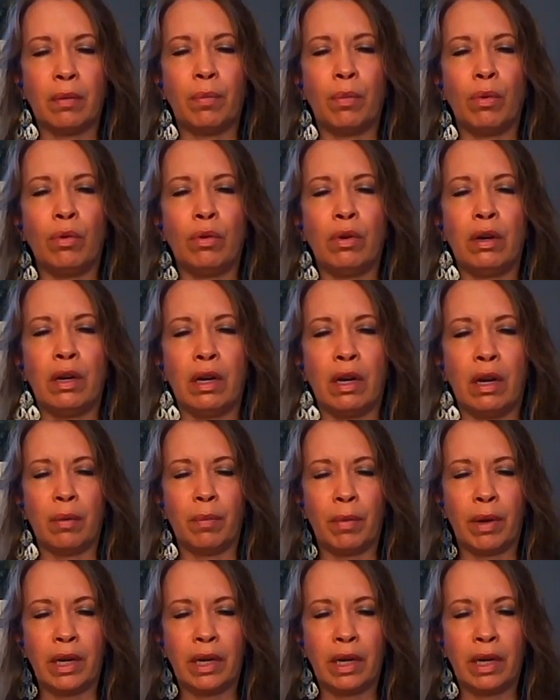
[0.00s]
put it the
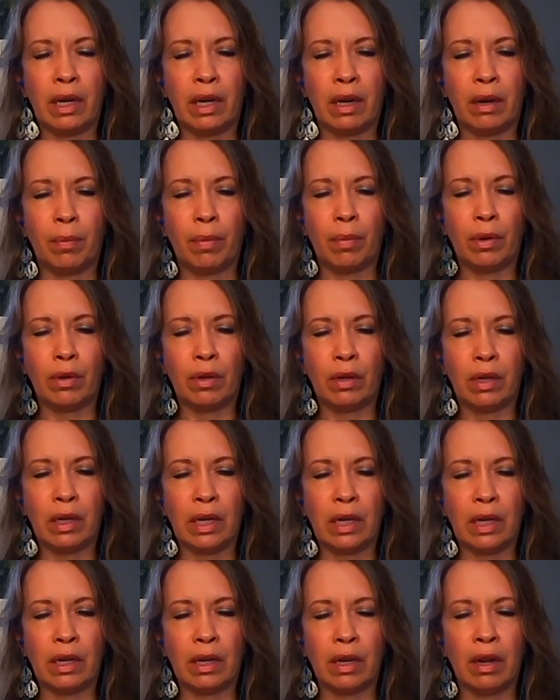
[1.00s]
bunny in the pretty
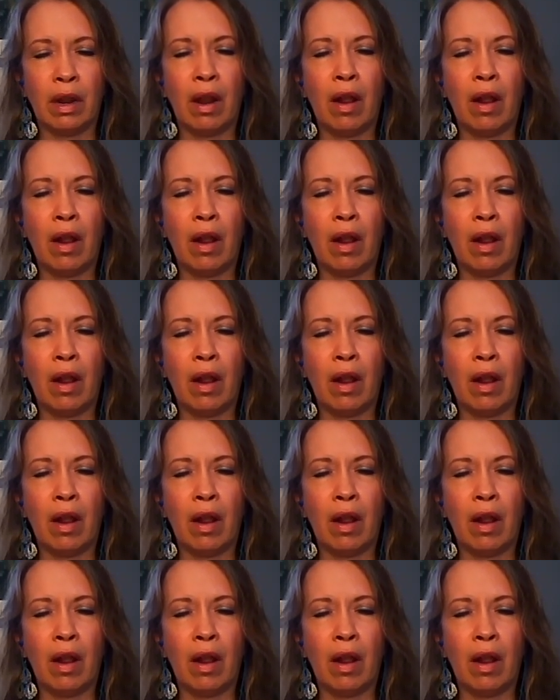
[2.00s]
day.